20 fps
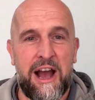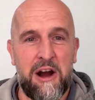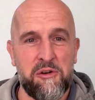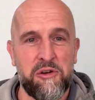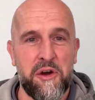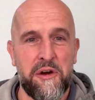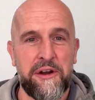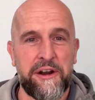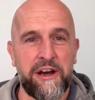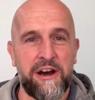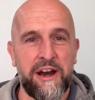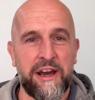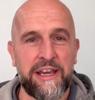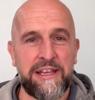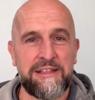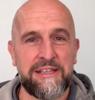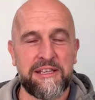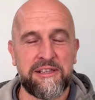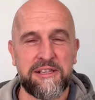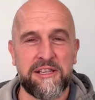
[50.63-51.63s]
Elko and
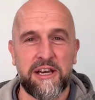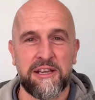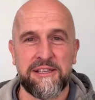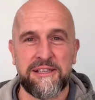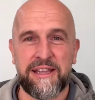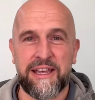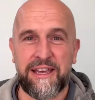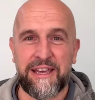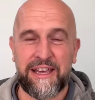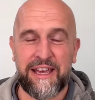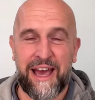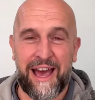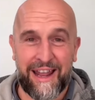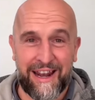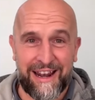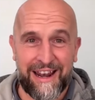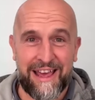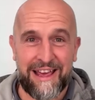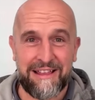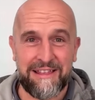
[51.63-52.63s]
I discussed it
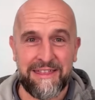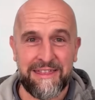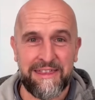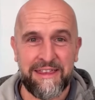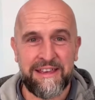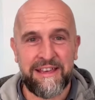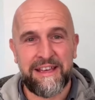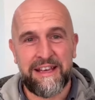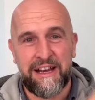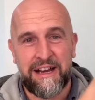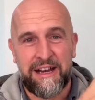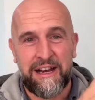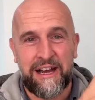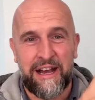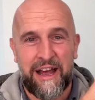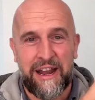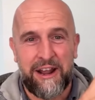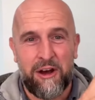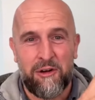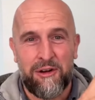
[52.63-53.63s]
at length,
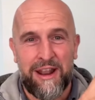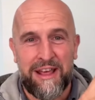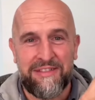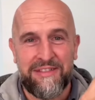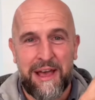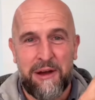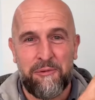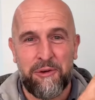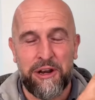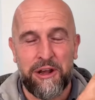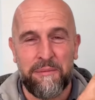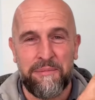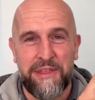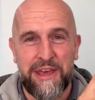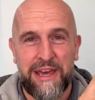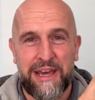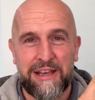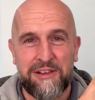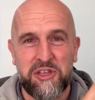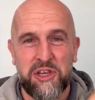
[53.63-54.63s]
and I'll link that one up
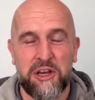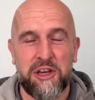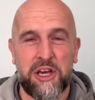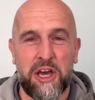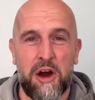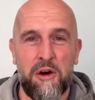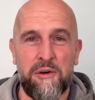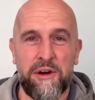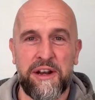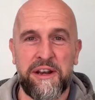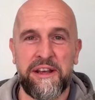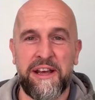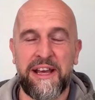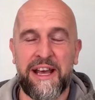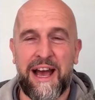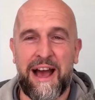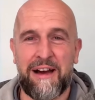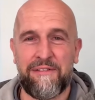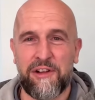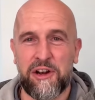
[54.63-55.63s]
there. So go and
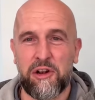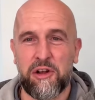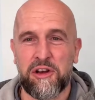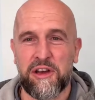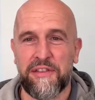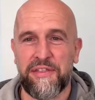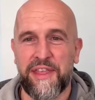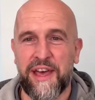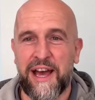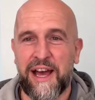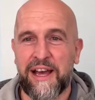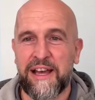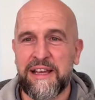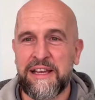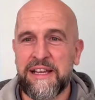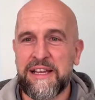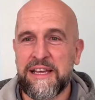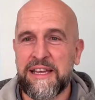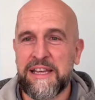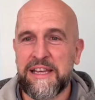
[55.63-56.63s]
have a look at that
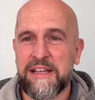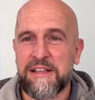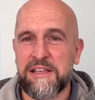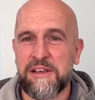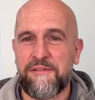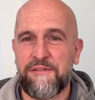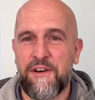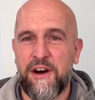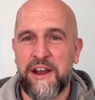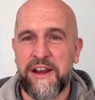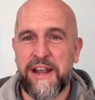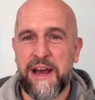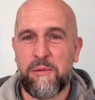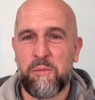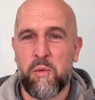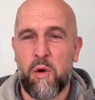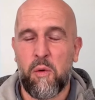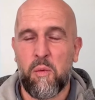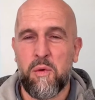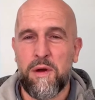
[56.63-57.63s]
to find
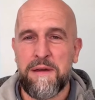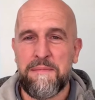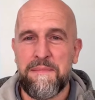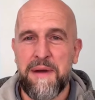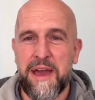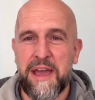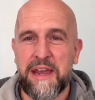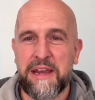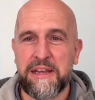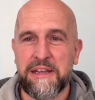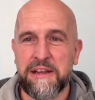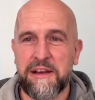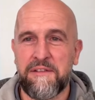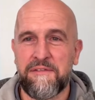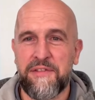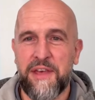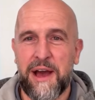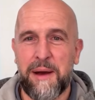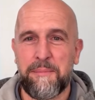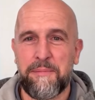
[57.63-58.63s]
out what we made
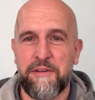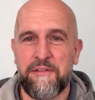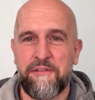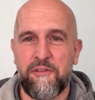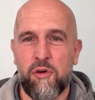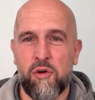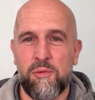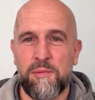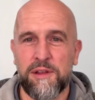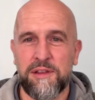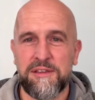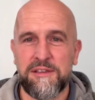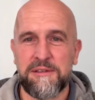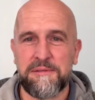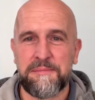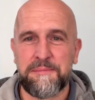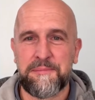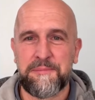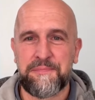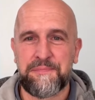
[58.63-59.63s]
of that
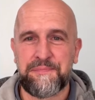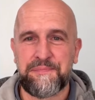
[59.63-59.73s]
performance.